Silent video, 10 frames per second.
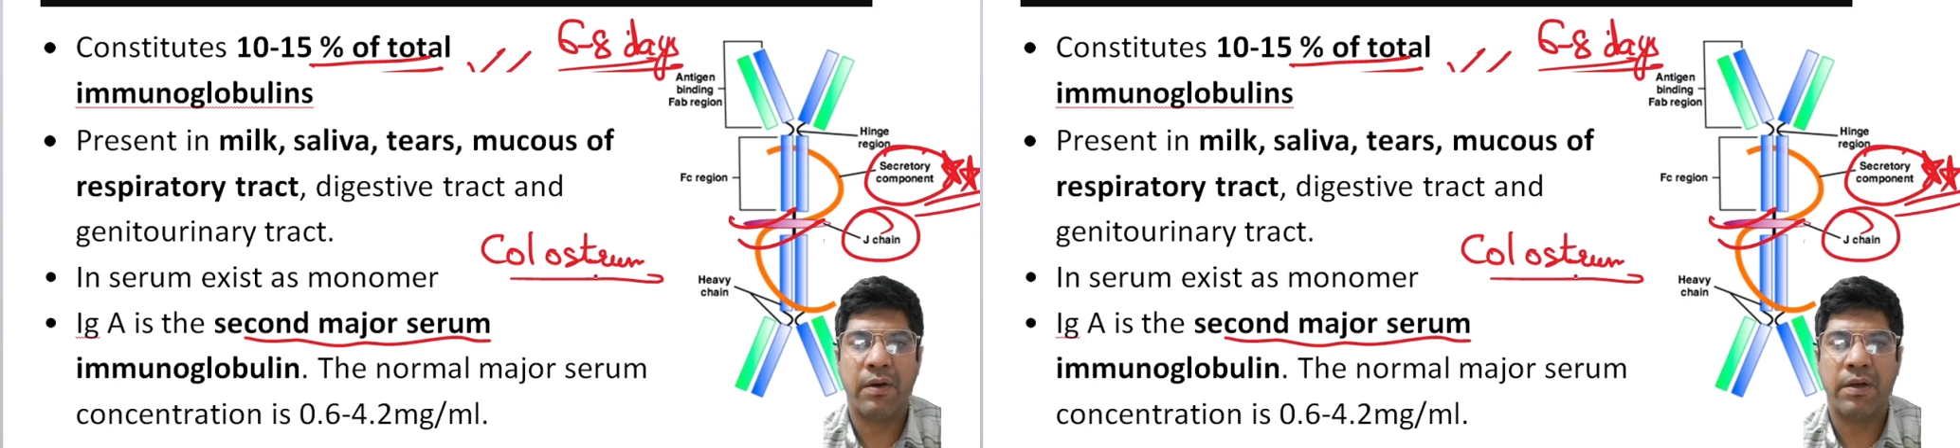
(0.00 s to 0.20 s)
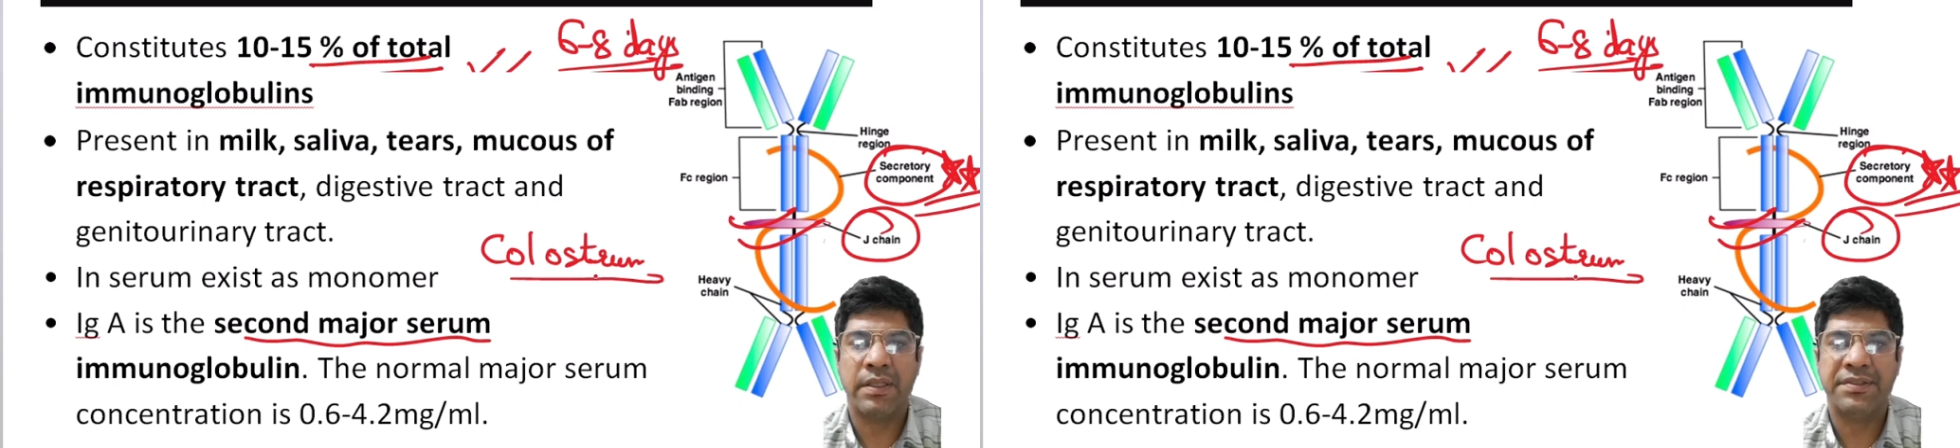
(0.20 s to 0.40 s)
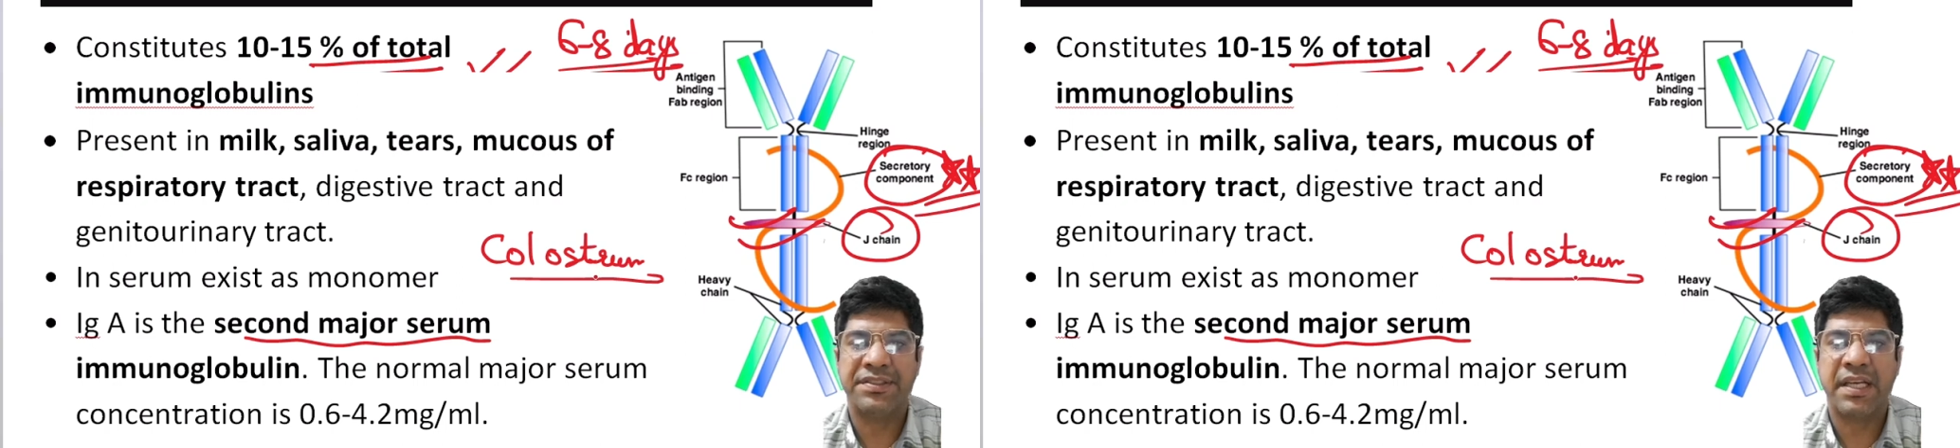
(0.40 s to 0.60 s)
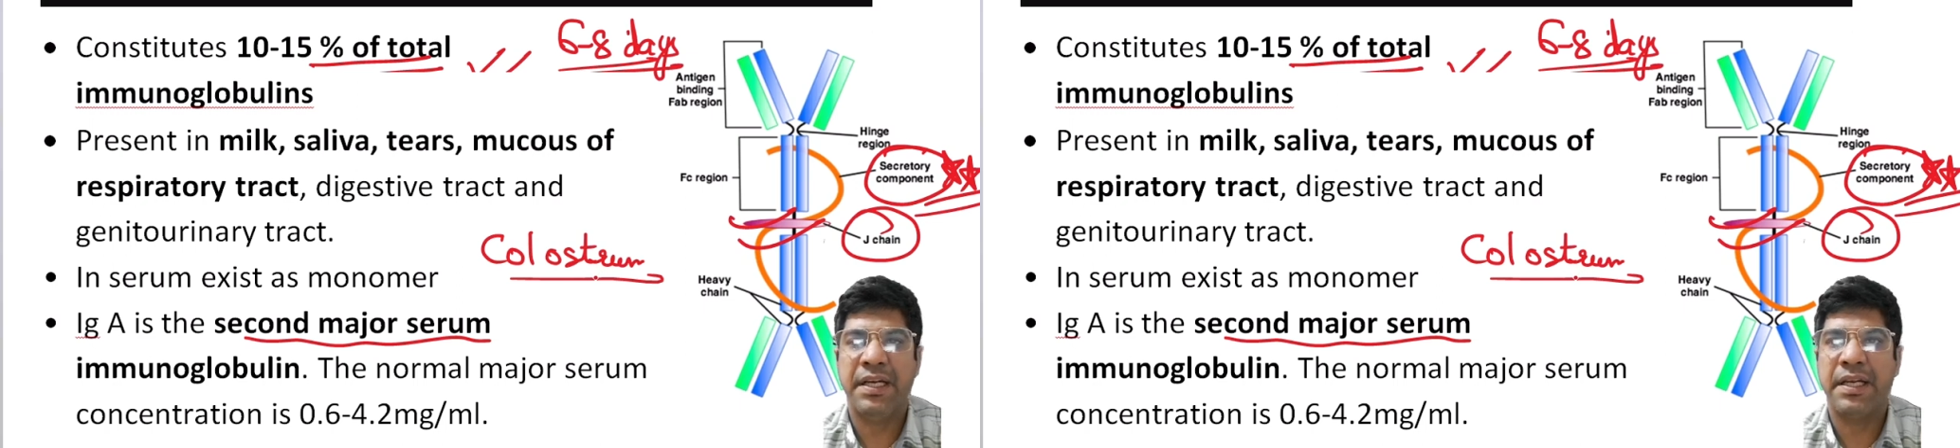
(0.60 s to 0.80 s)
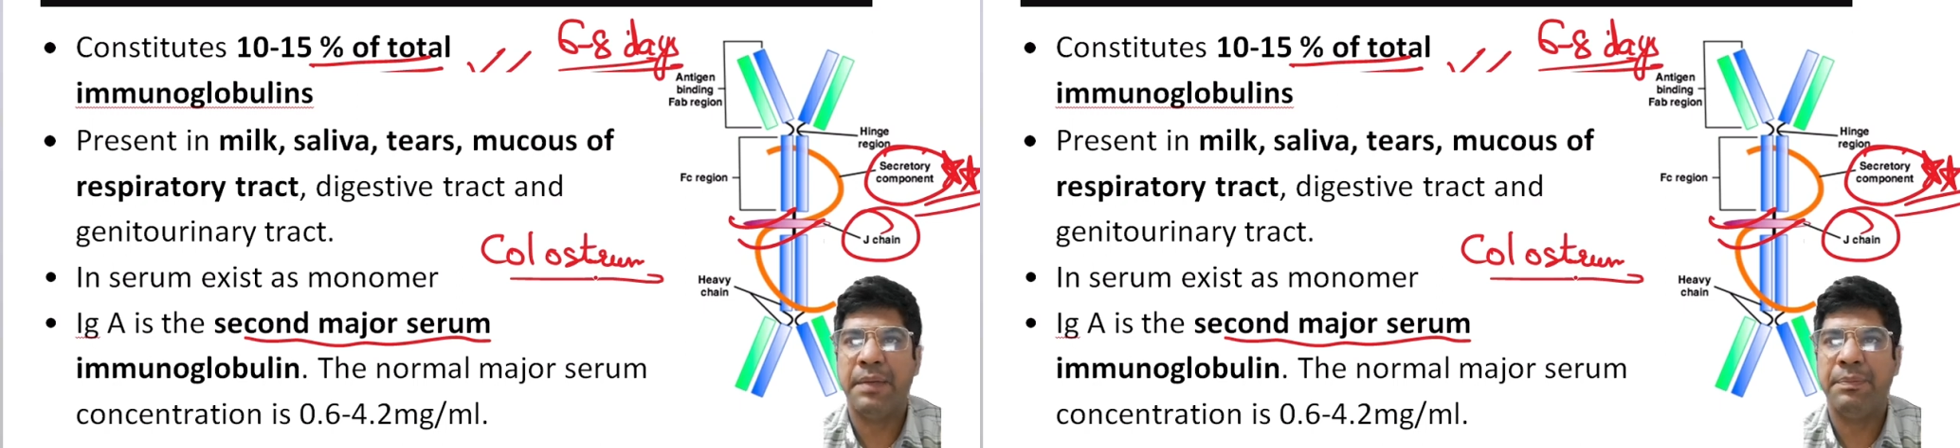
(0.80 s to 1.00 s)
or the
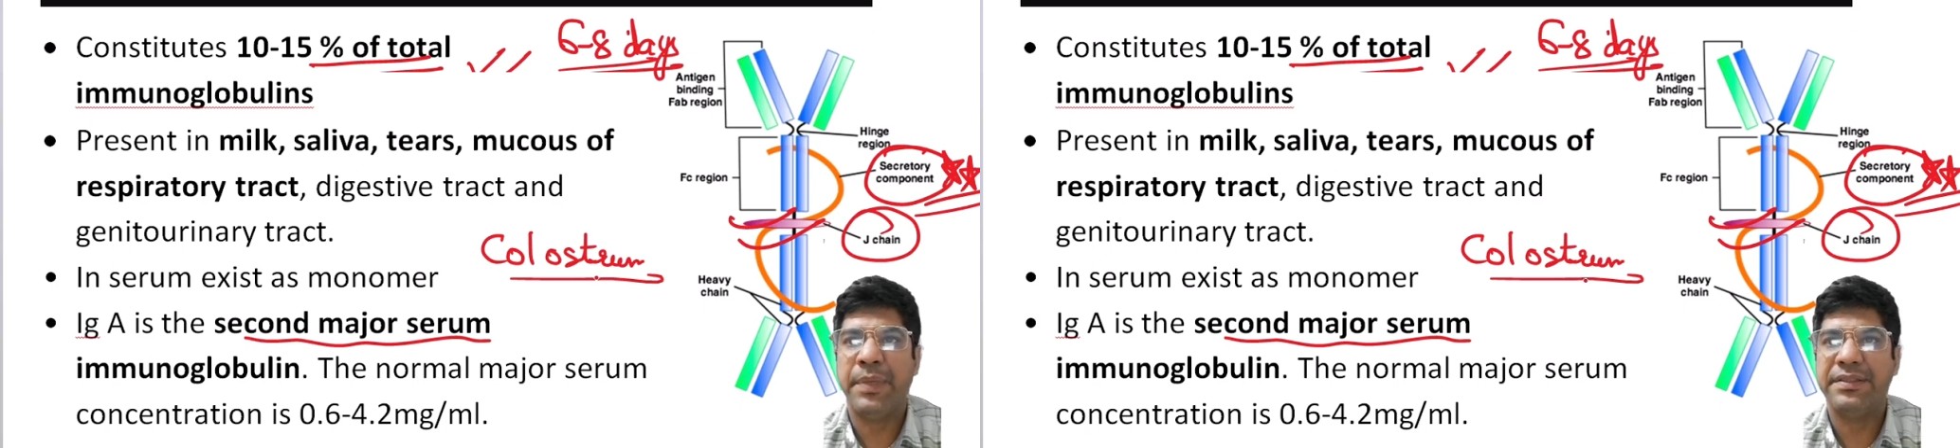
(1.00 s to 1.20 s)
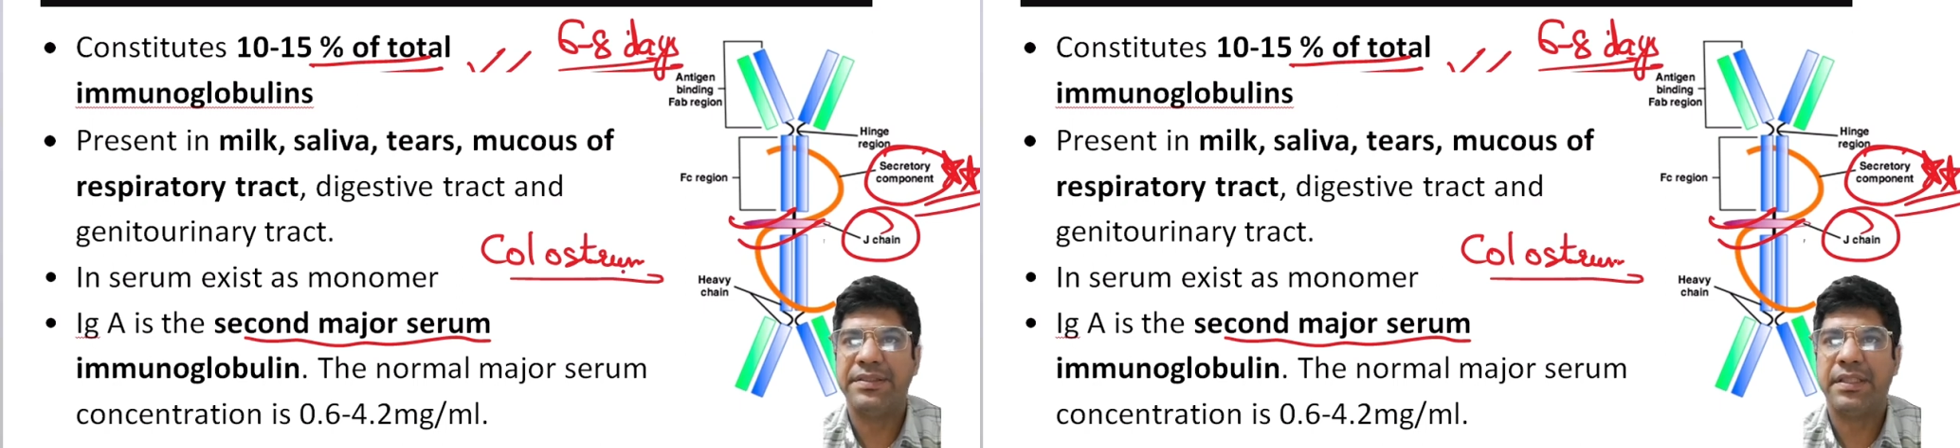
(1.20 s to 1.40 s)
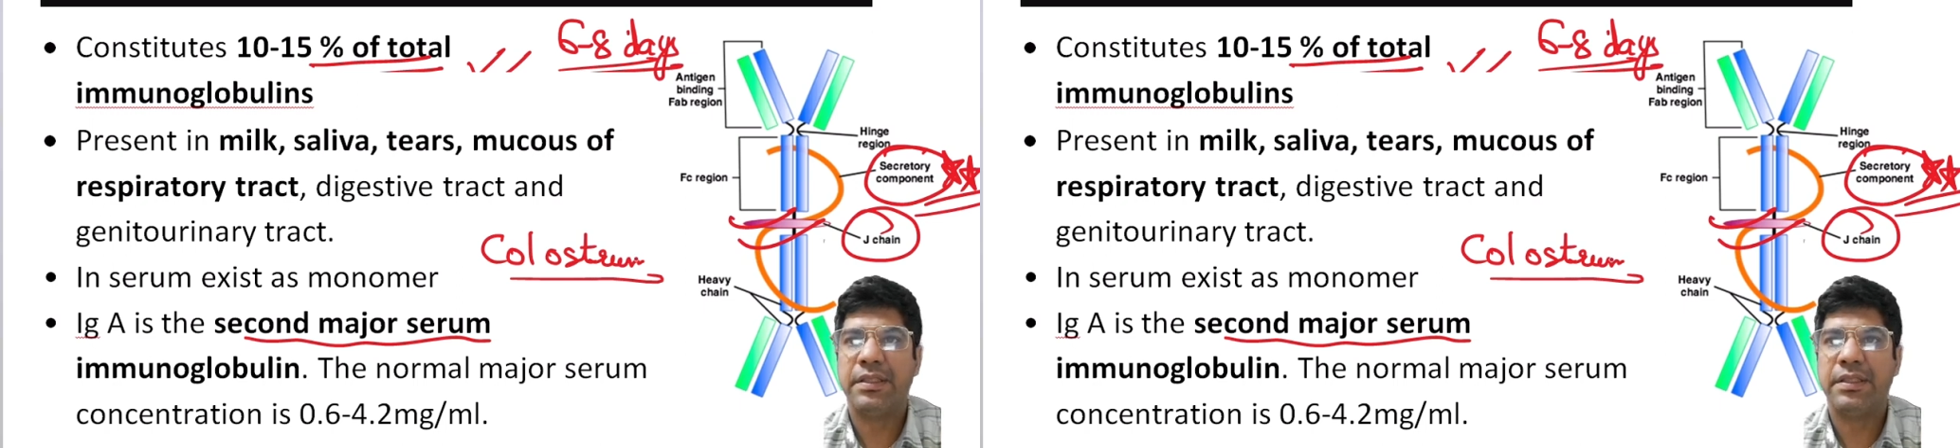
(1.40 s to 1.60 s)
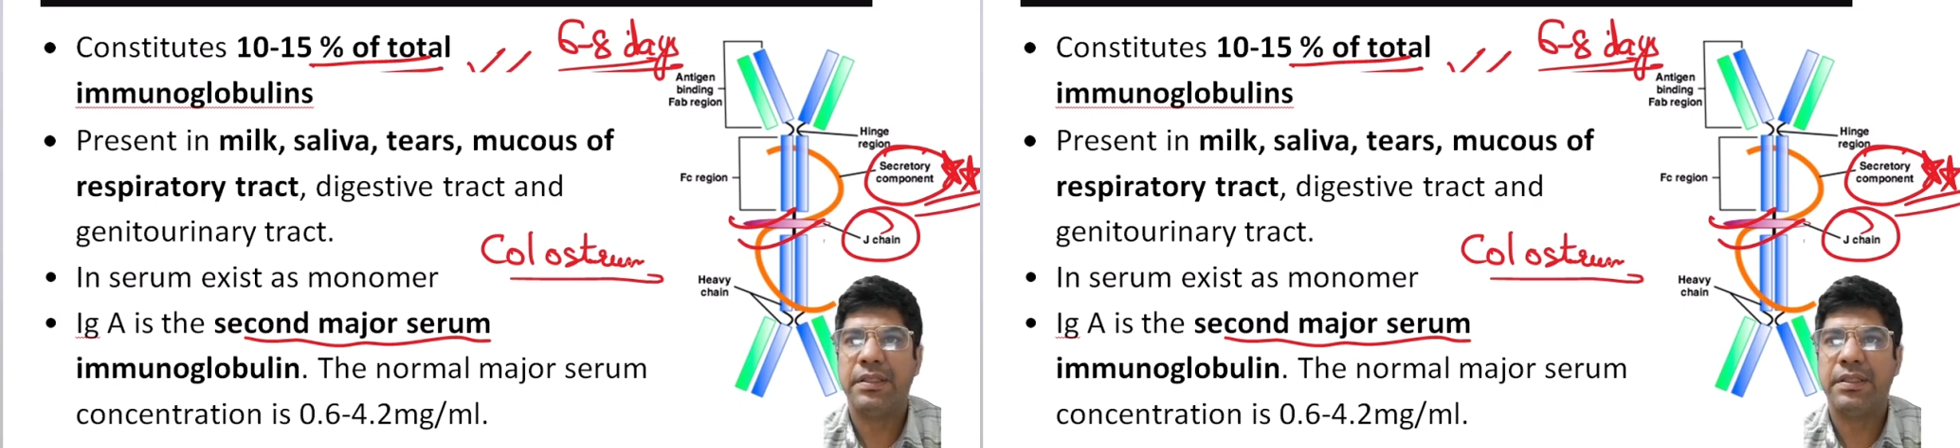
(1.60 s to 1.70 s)
secretory piece.